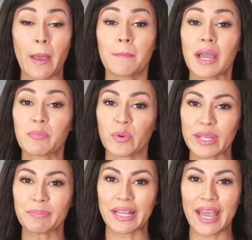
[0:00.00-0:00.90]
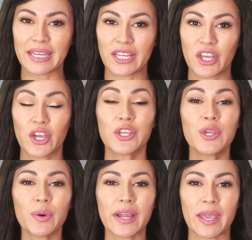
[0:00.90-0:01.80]
By pre-planning,
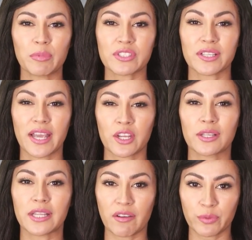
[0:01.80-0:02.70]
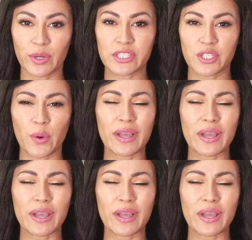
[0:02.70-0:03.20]
you are able to let your loved ones know